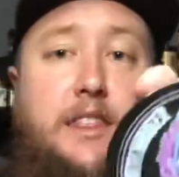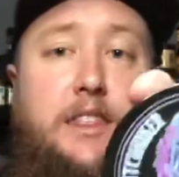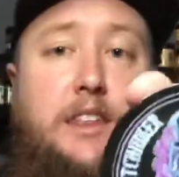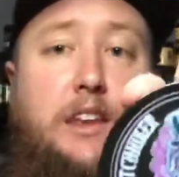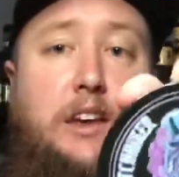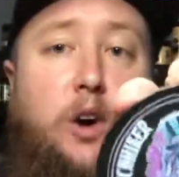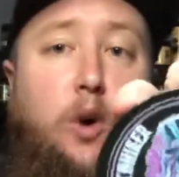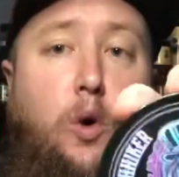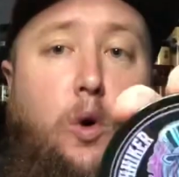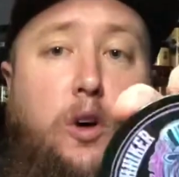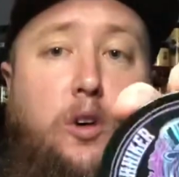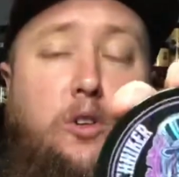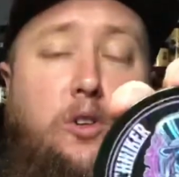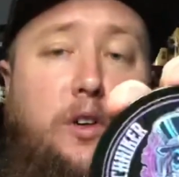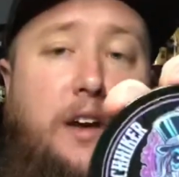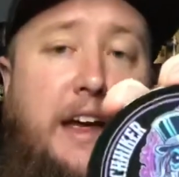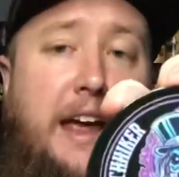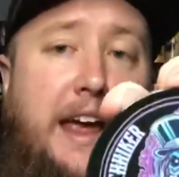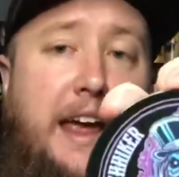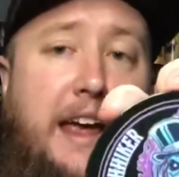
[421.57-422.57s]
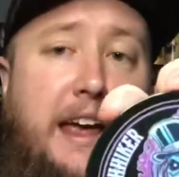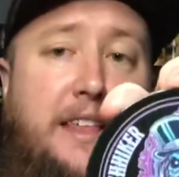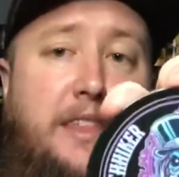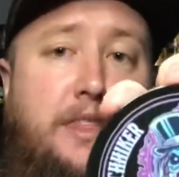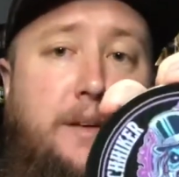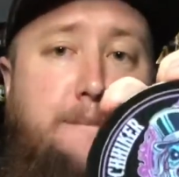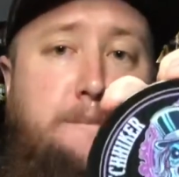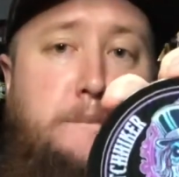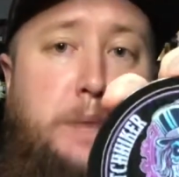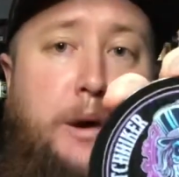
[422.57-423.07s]
the oil and
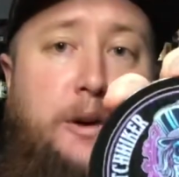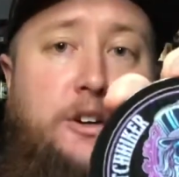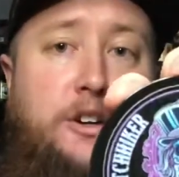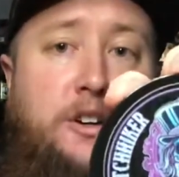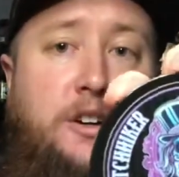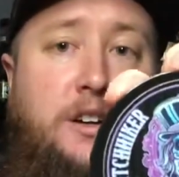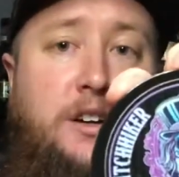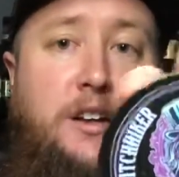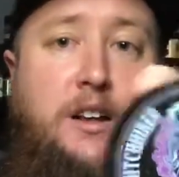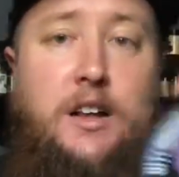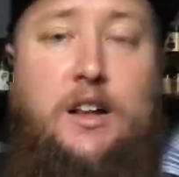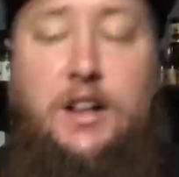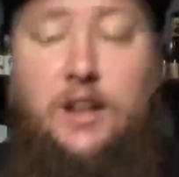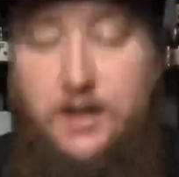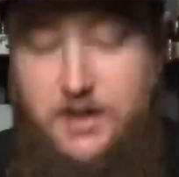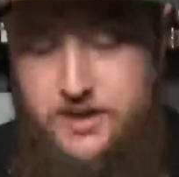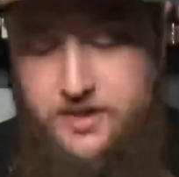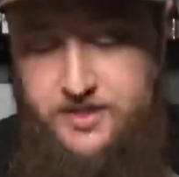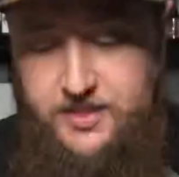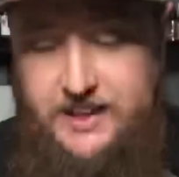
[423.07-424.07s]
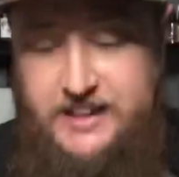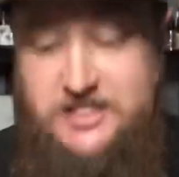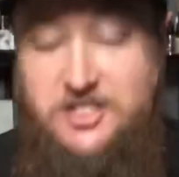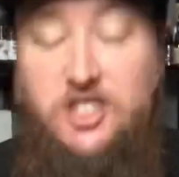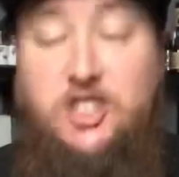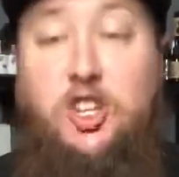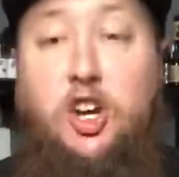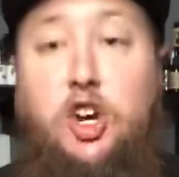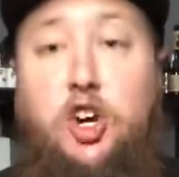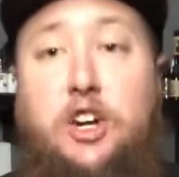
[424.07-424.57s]
the butter, that's
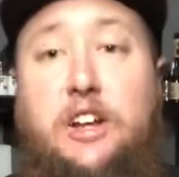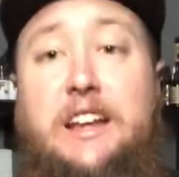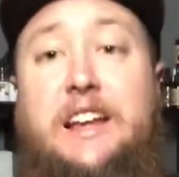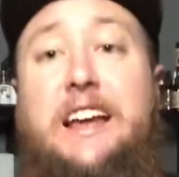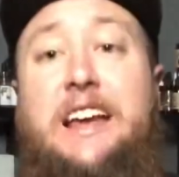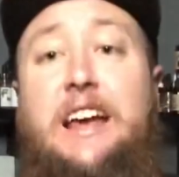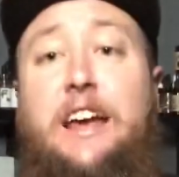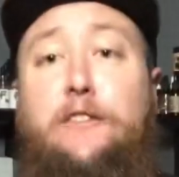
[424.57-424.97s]
30.